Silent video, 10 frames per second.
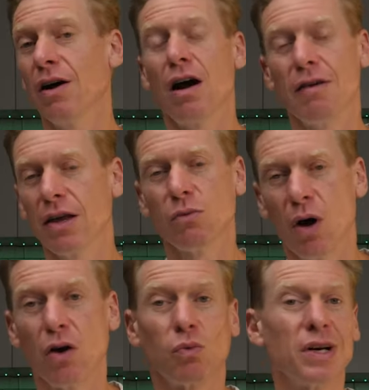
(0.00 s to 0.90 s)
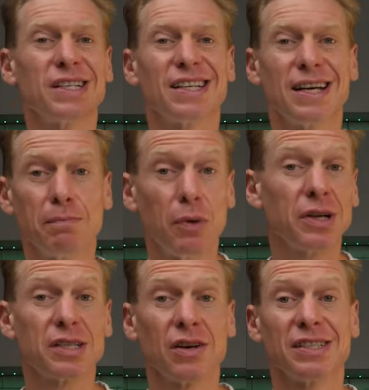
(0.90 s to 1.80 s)
Uh, around the world, we're seeing
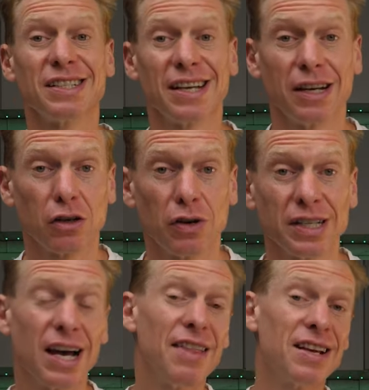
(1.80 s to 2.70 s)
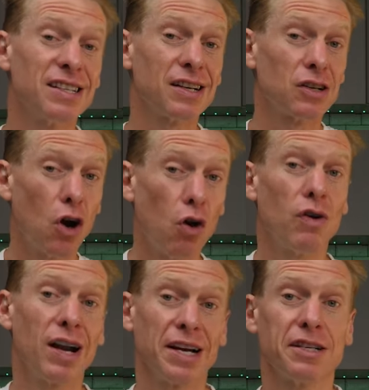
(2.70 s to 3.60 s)
body sizes increase and there's a
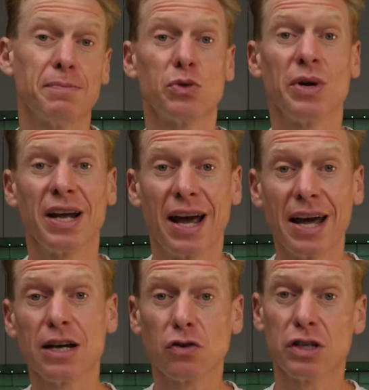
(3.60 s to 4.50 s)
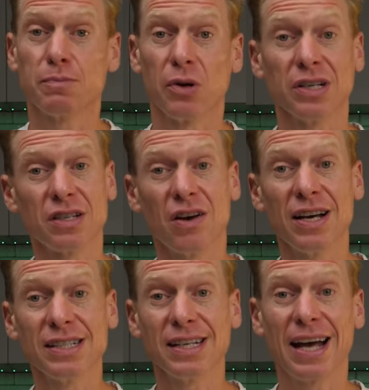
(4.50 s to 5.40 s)
correlation between increased body
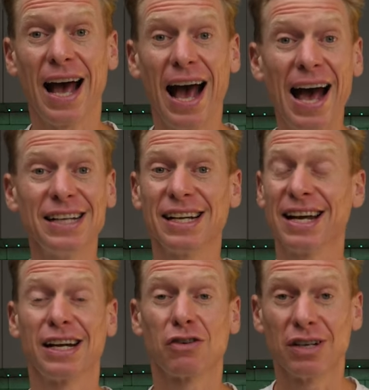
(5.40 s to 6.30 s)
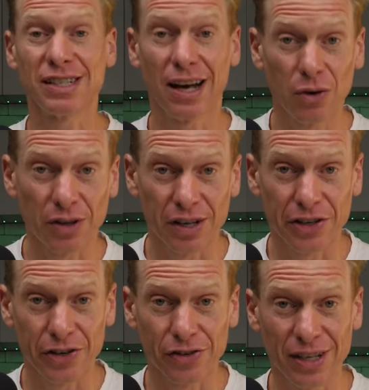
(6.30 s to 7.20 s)
size and increased health
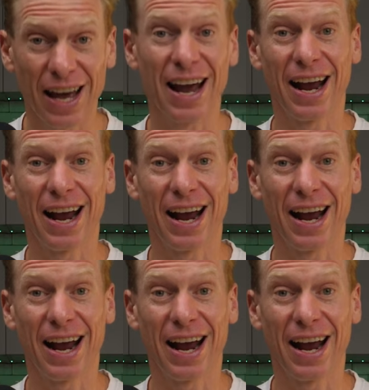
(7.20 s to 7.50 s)
issues.